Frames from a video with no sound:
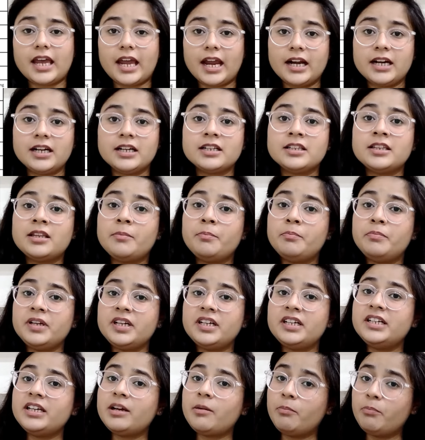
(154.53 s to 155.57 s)
and the
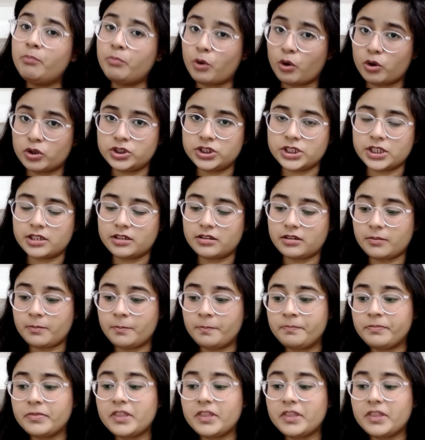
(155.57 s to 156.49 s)
BDM project.